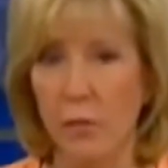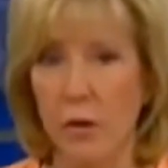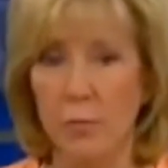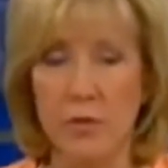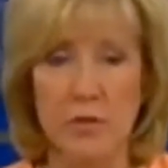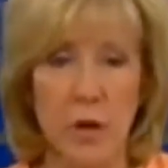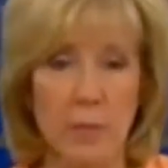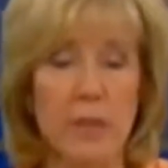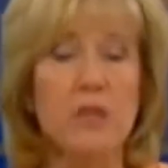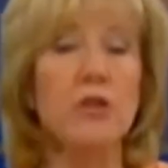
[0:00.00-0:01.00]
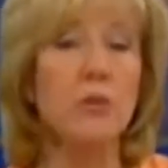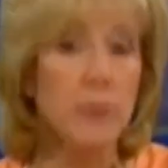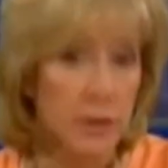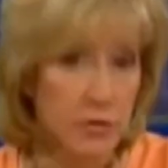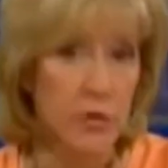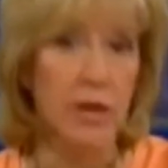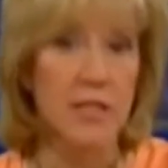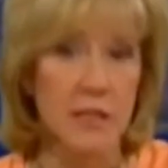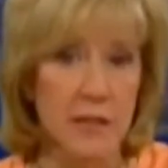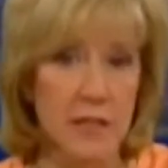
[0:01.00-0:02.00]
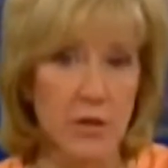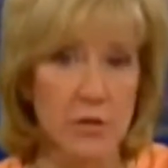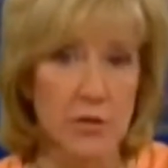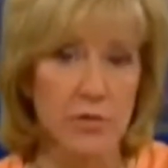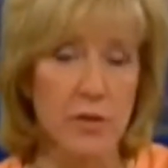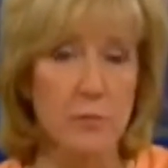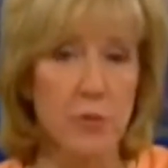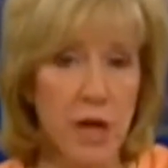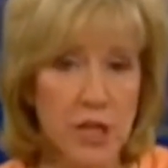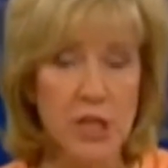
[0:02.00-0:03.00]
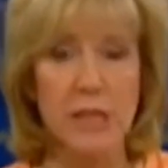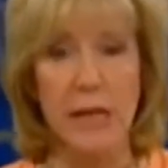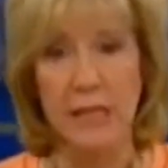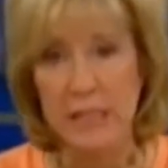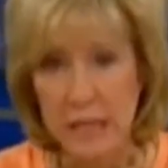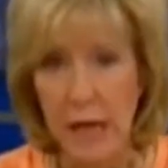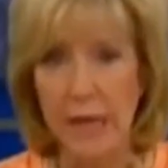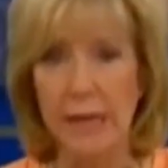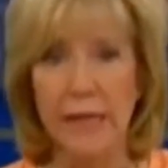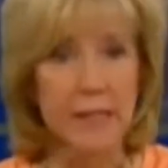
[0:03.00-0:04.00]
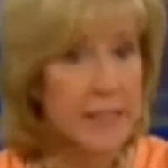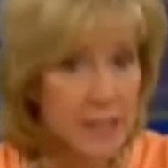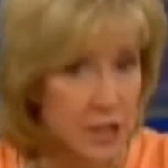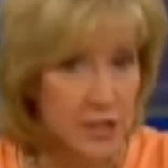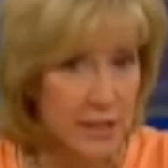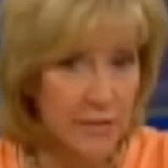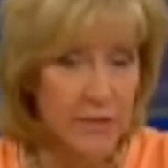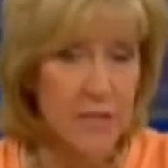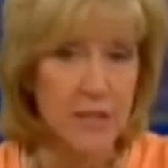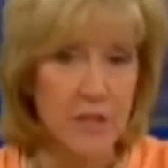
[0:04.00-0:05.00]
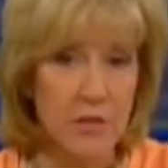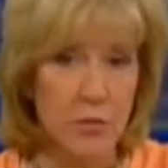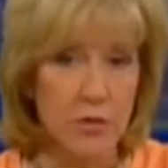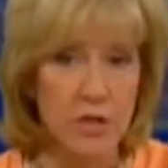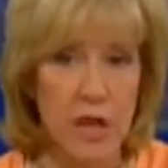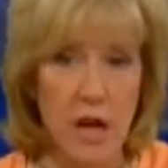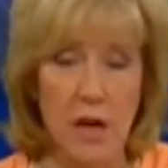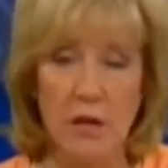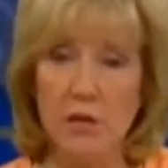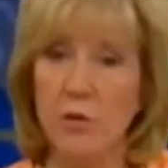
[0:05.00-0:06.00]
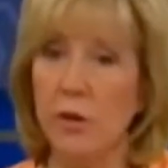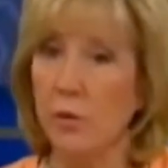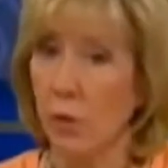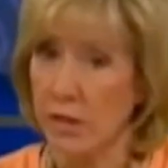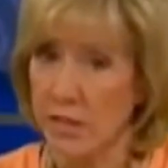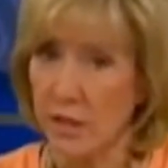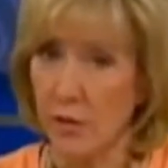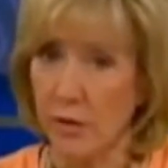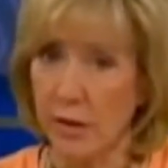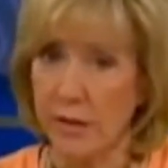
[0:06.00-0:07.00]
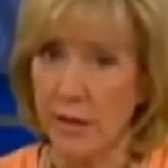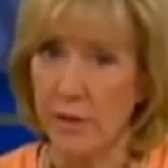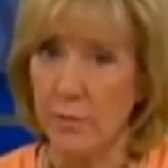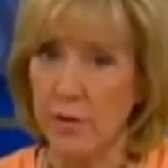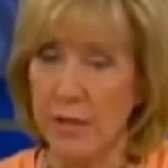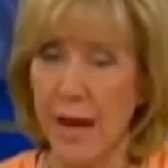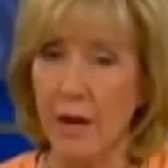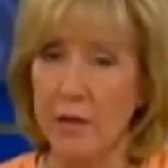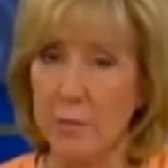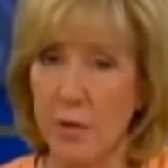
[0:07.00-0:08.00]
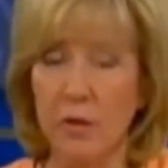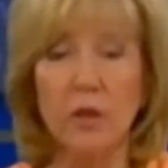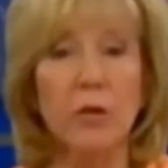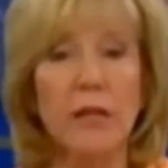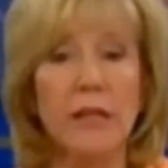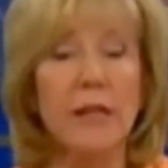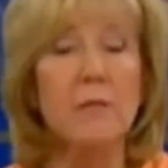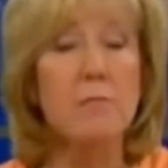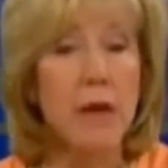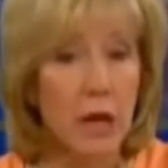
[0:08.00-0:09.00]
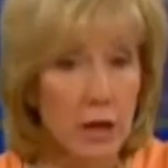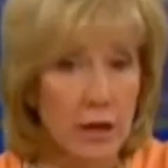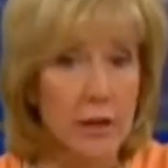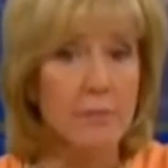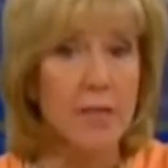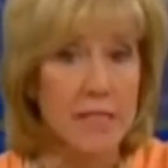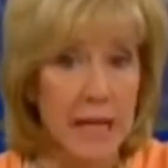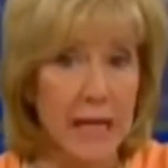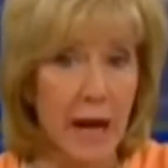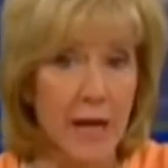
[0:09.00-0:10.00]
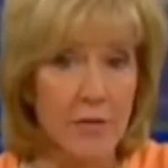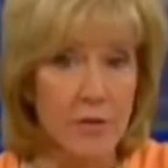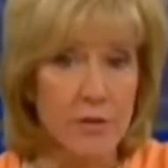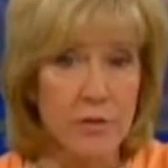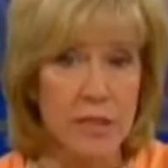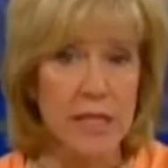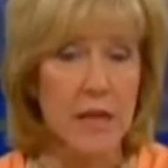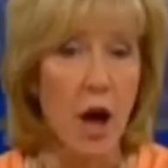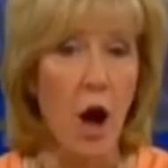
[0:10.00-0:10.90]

that we are prescribing too many drugs in this culture for depression, anxiety, attention deficit disorders, you're going to want to stick around to hear the most outspoken critic in America, a psychiatrist who says